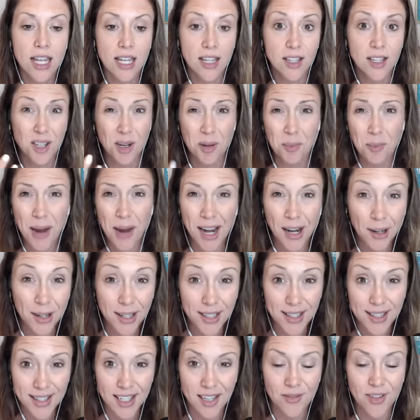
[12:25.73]
insert
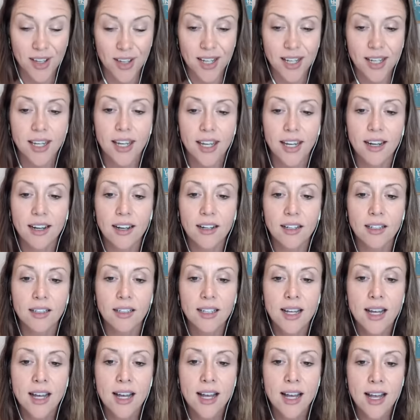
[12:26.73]
parents, even
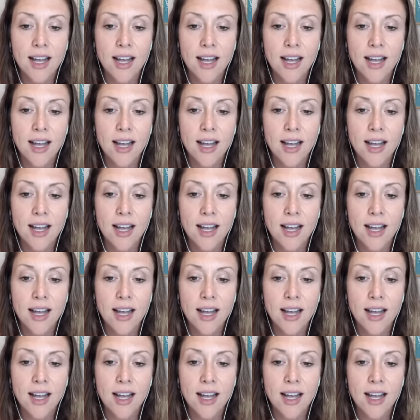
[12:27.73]
here.